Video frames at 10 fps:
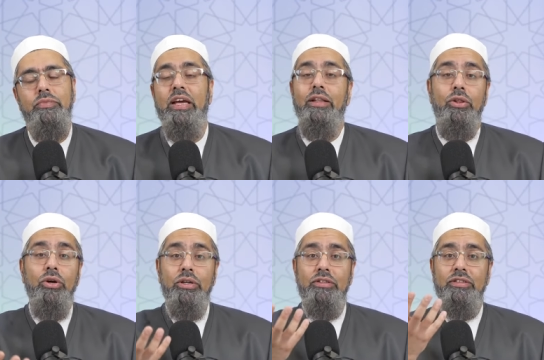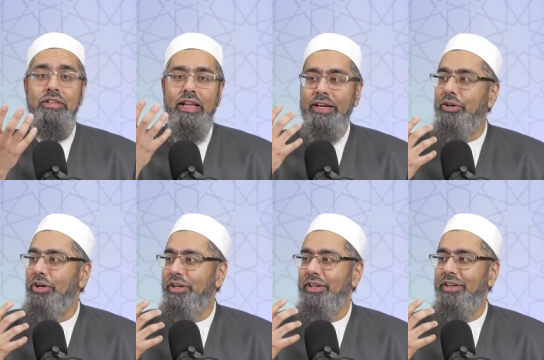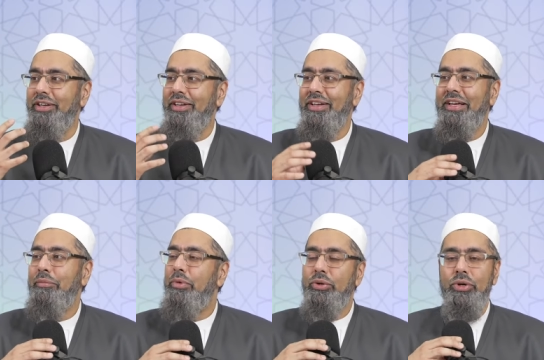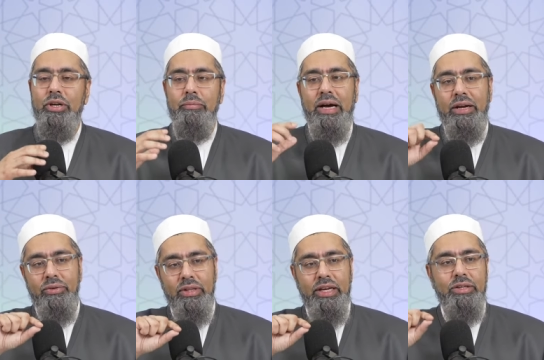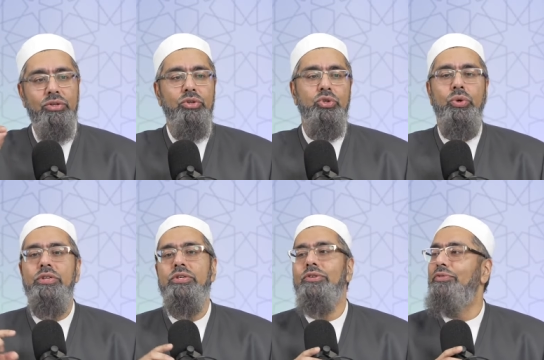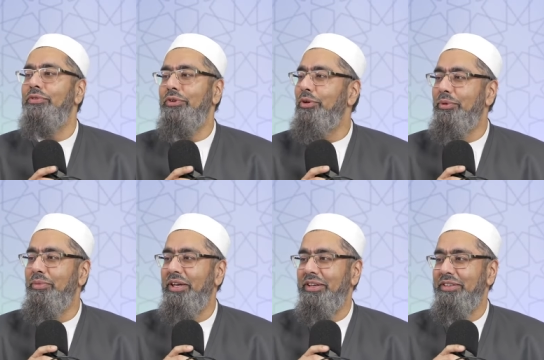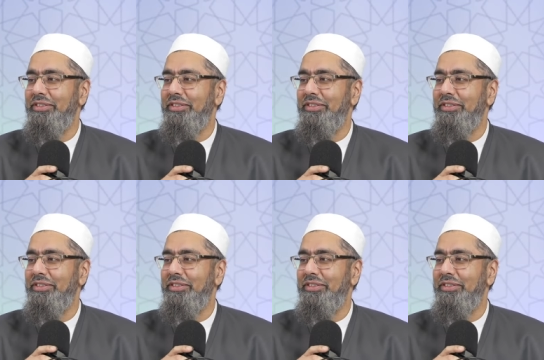It looked like good, but good and bad relate to the choices of human being.